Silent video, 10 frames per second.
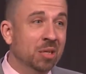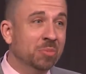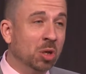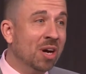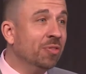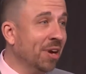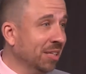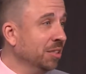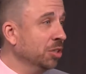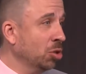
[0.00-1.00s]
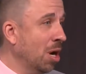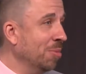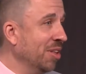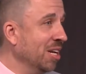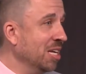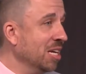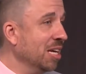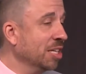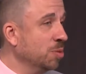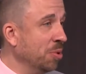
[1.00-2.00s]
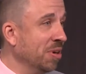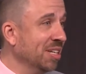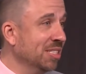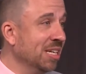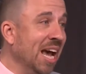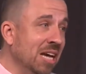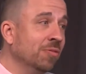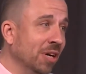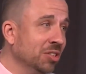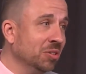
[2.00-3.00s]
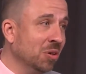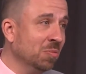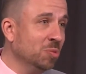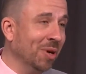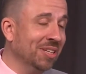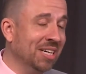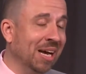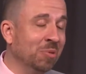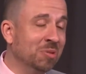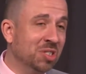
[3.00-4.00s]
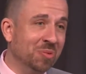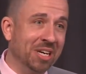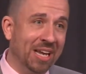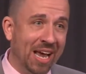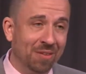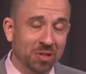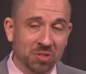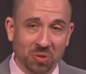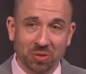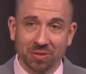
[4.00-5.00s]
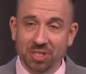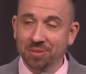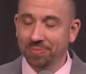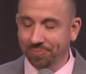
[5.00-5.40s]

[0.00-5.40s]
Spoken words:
but quite frankly, the trauma that he experienced in 8 foster homes by the time he was 3.5 years old.